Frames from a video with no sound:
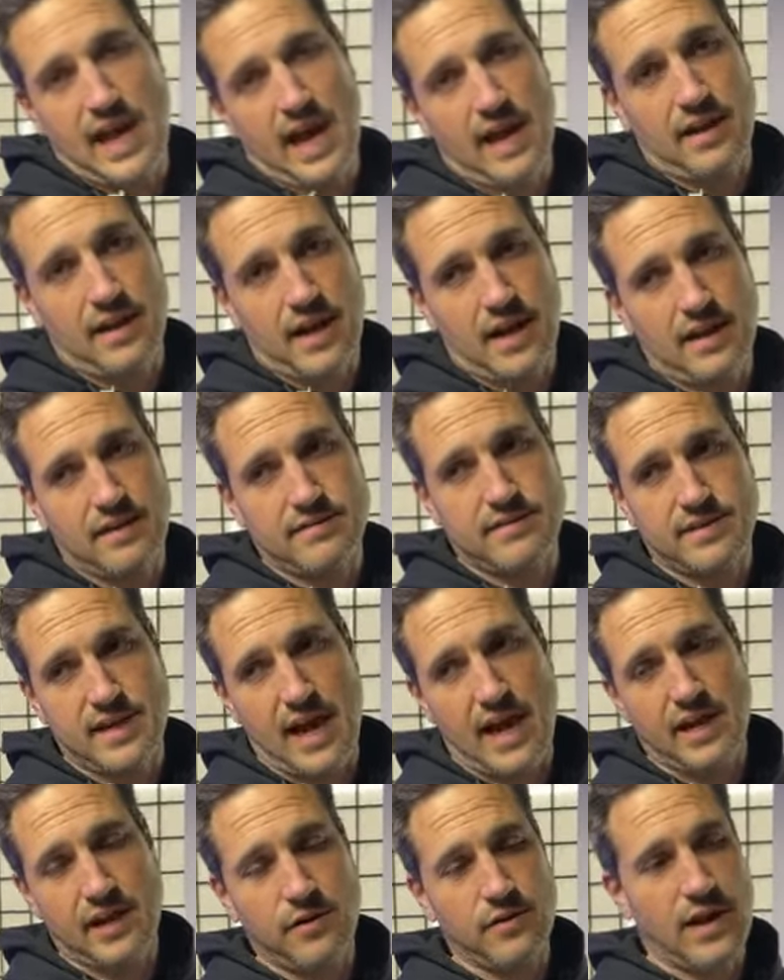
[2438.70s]
catalyze,
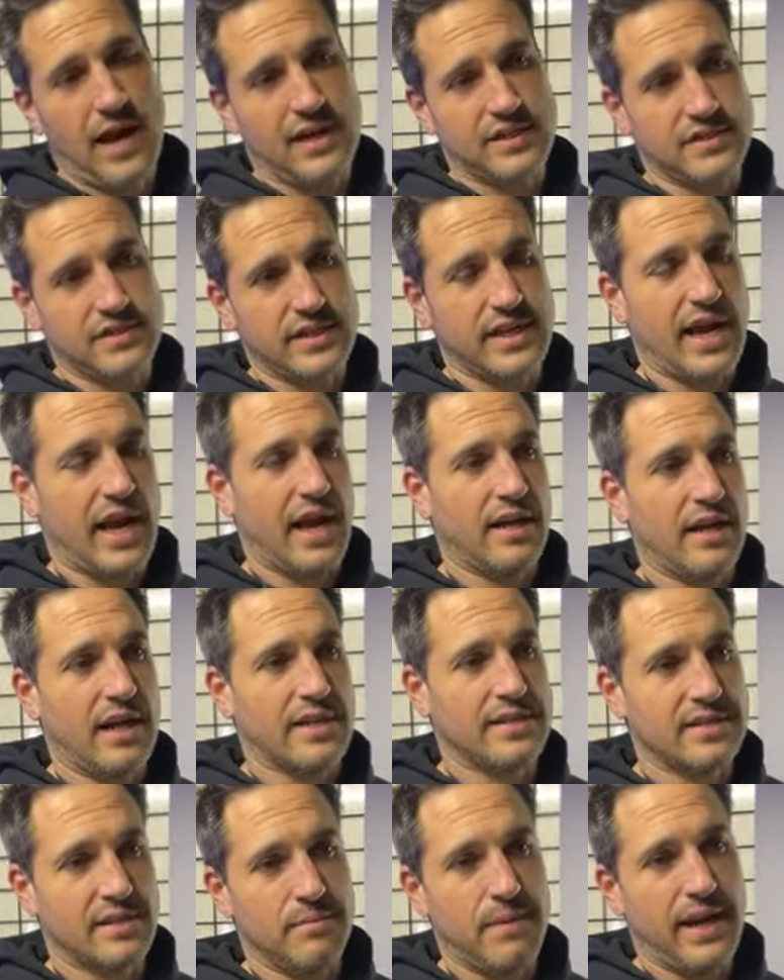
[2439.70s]
cat, you'd actually
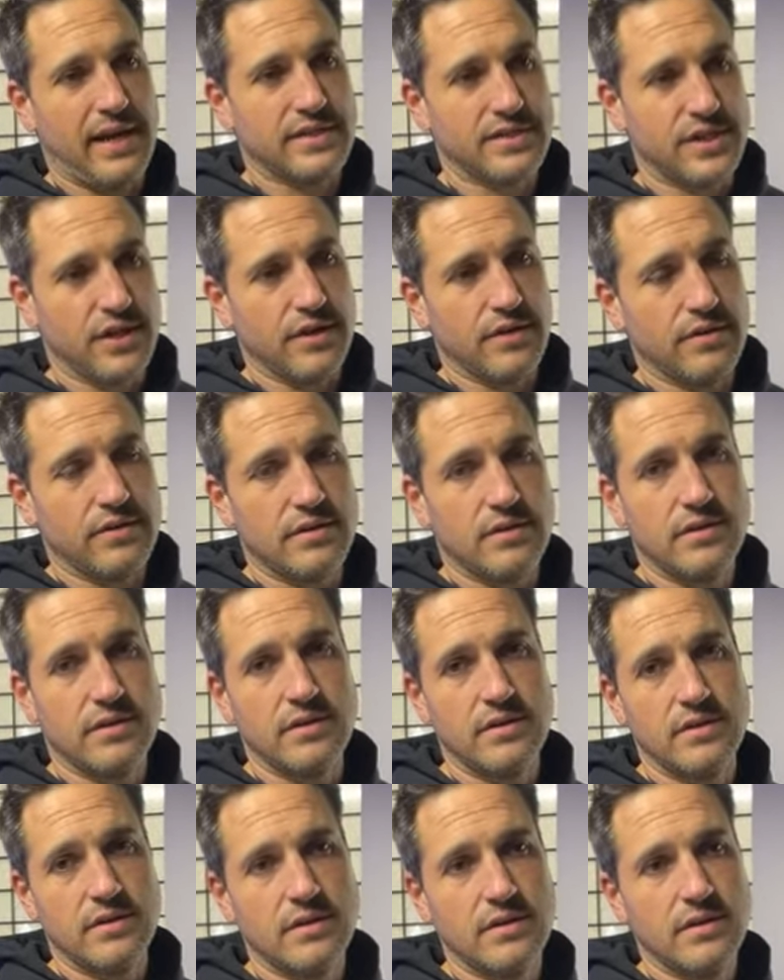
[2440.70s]
catalyze the base coat
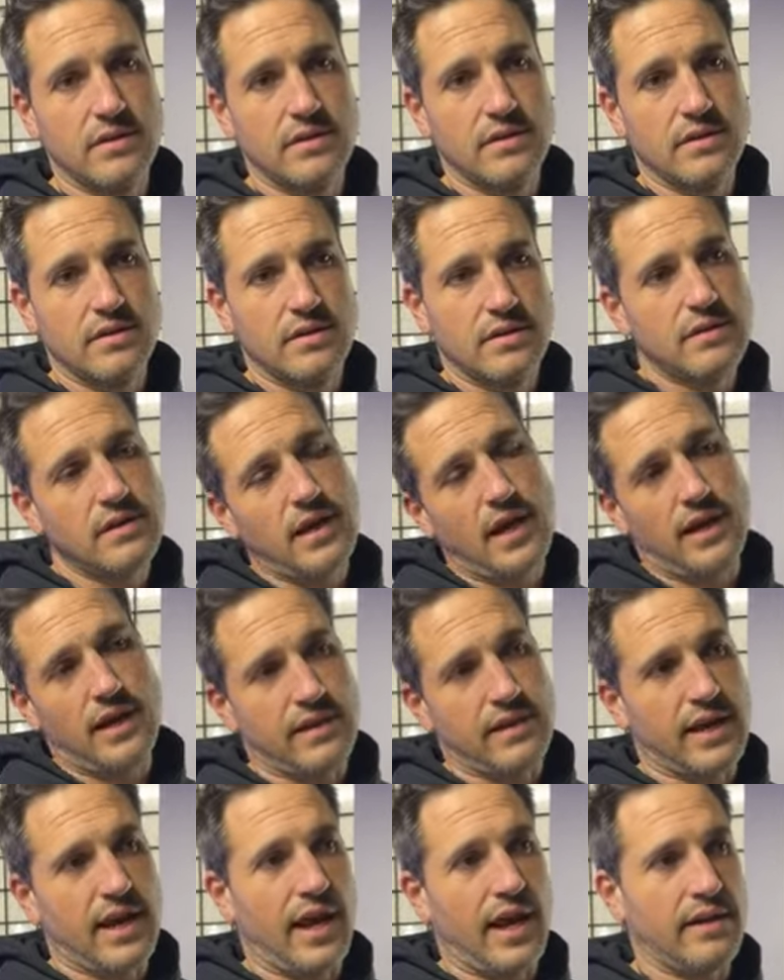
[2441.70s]
and
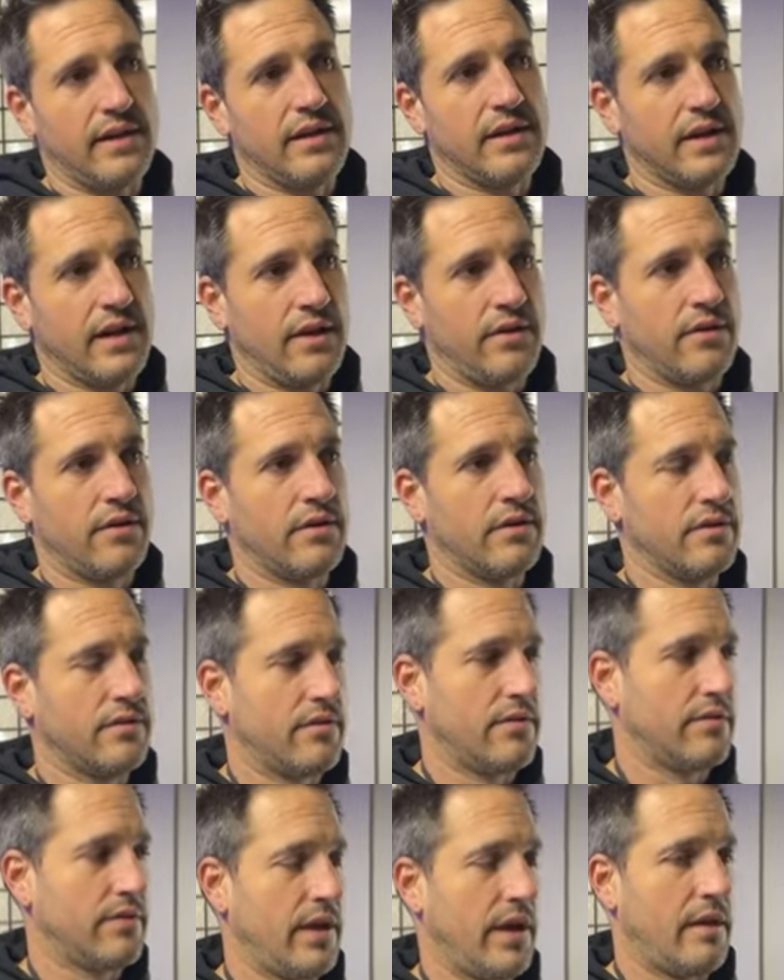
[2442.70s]
the candy together.
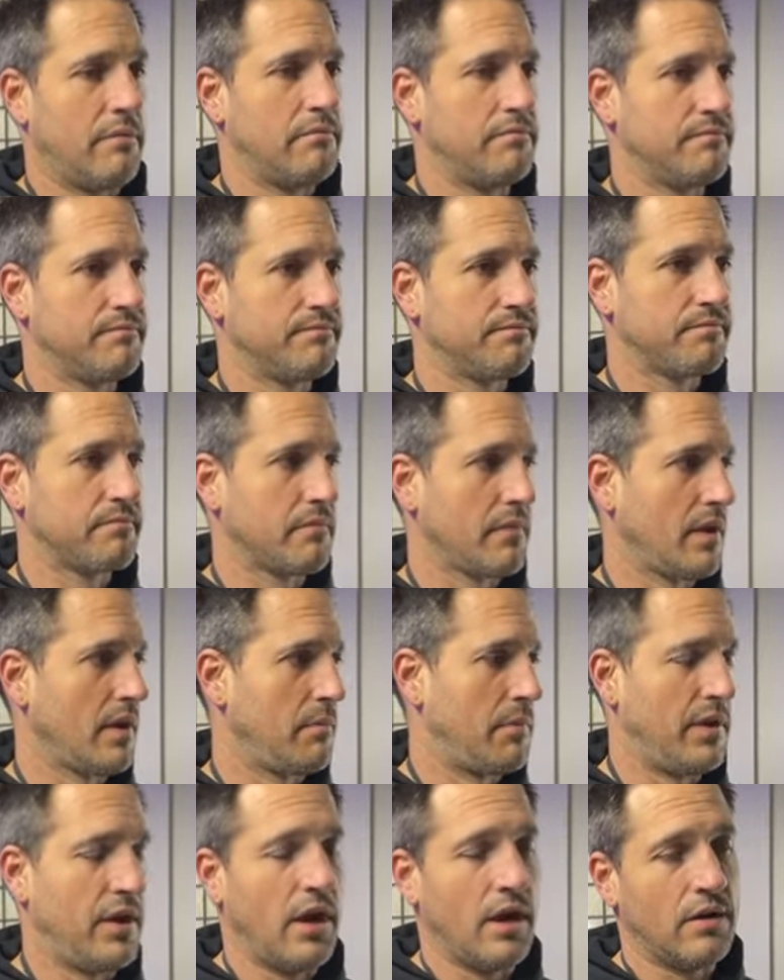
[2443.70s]
So
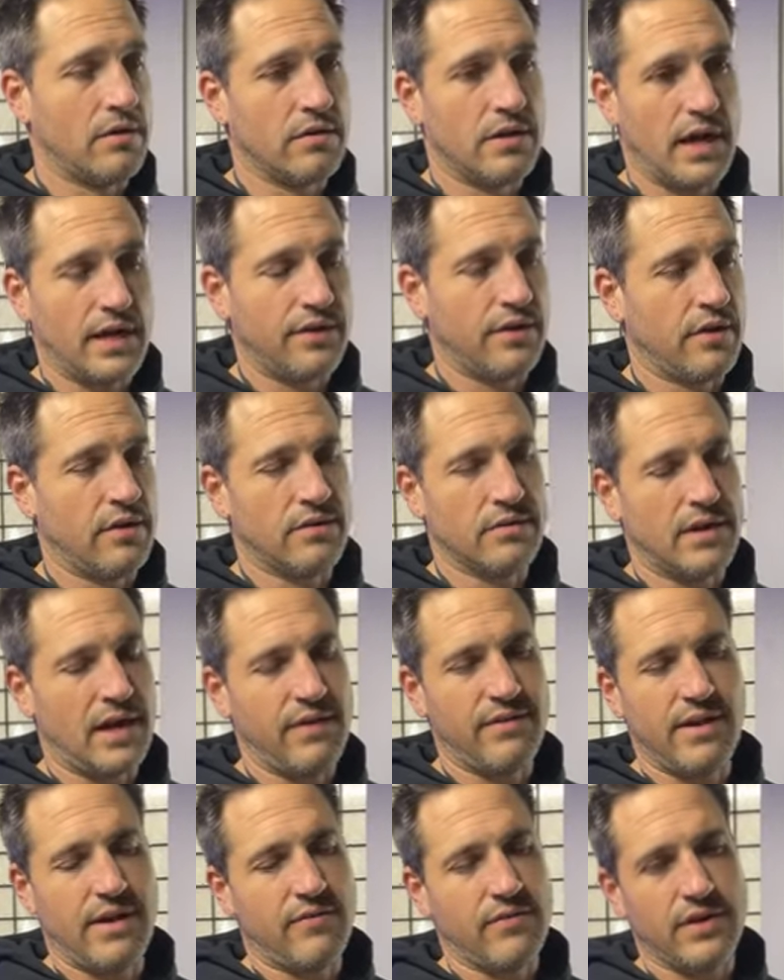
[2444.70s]
but no, I don't.
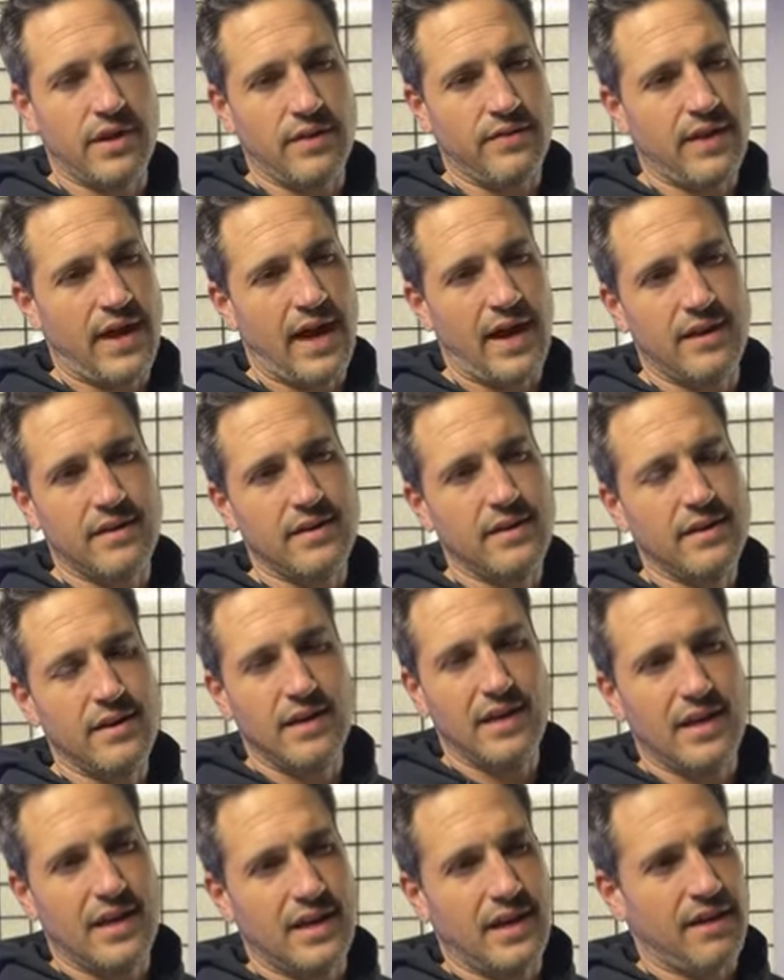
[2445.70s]
I've never done that,
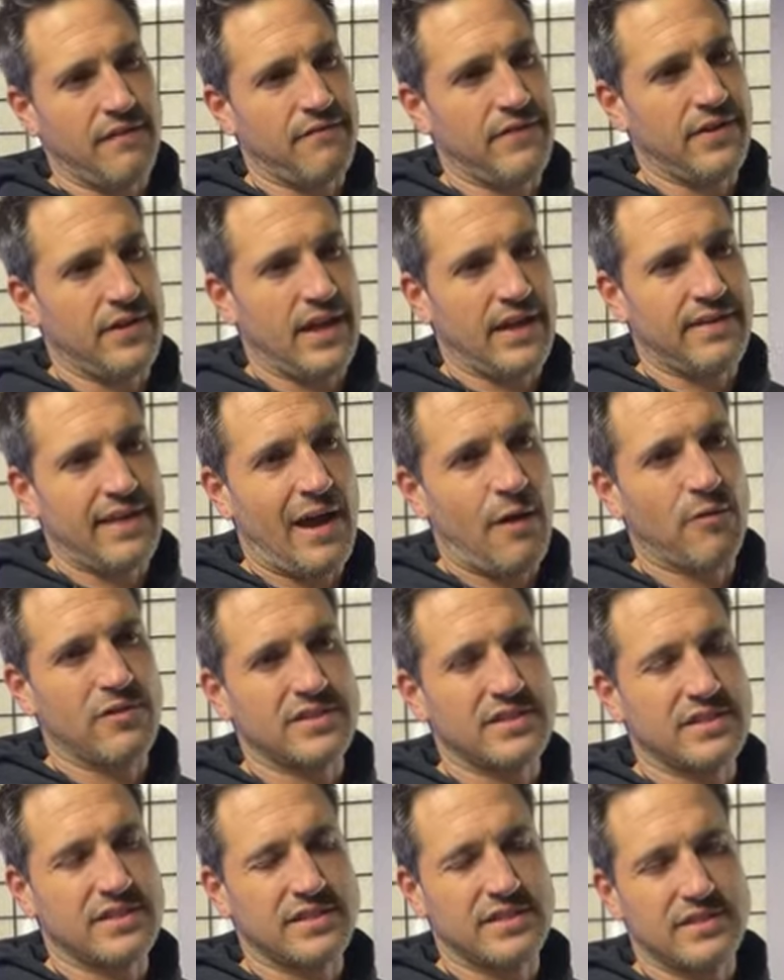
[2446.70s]
and I feel like that would
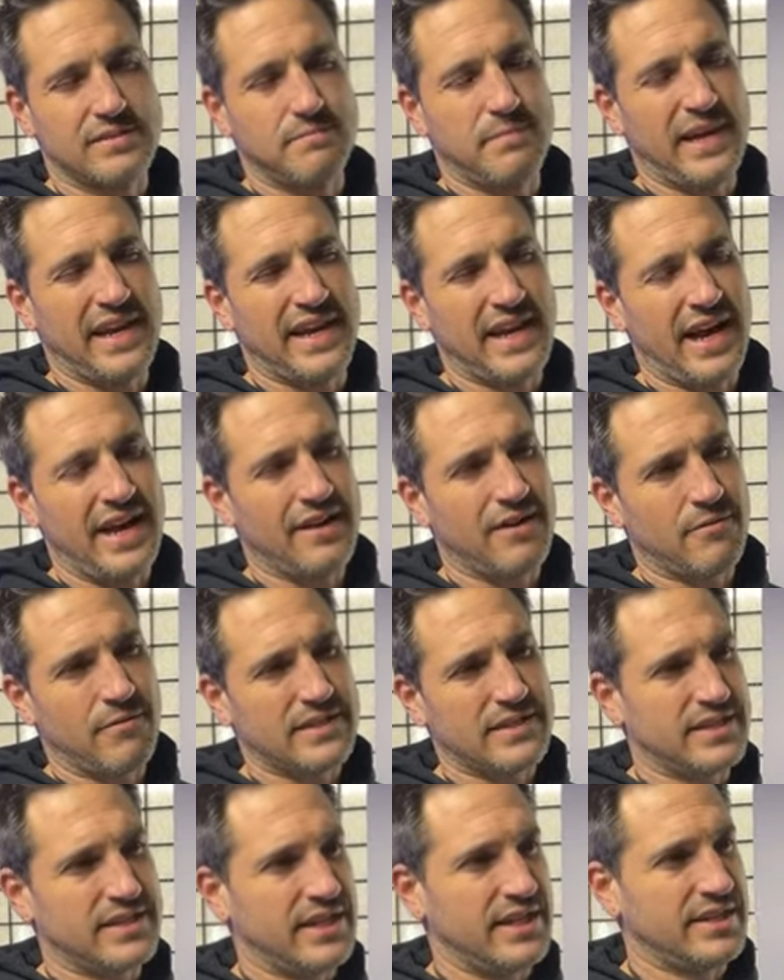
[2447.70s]
be kind of
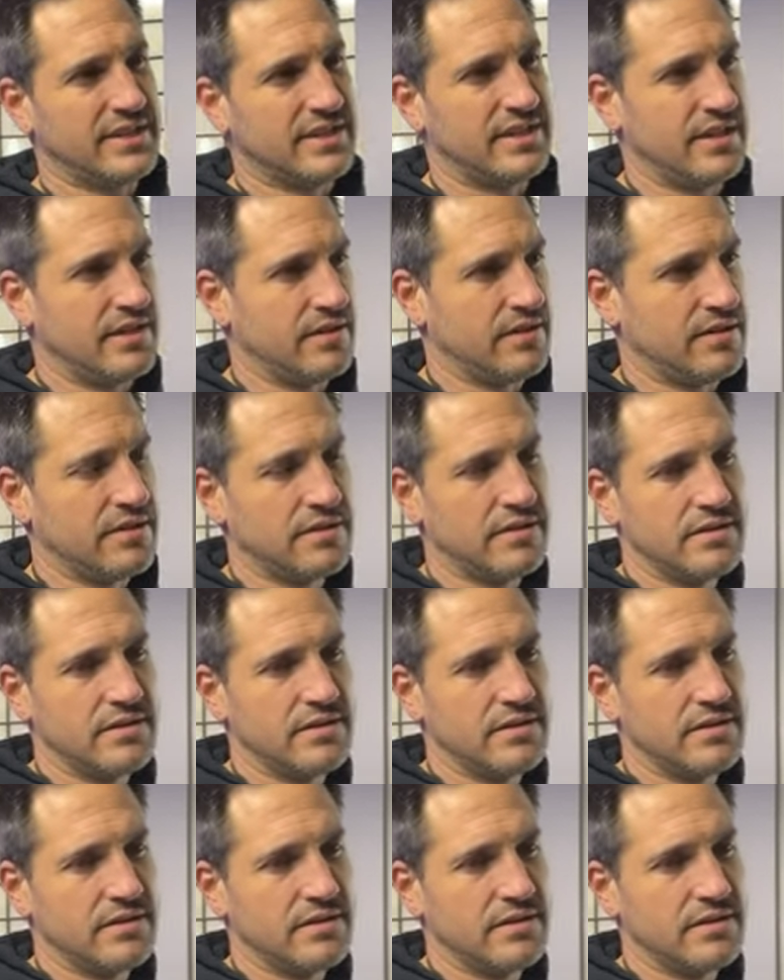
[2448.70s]
risky still.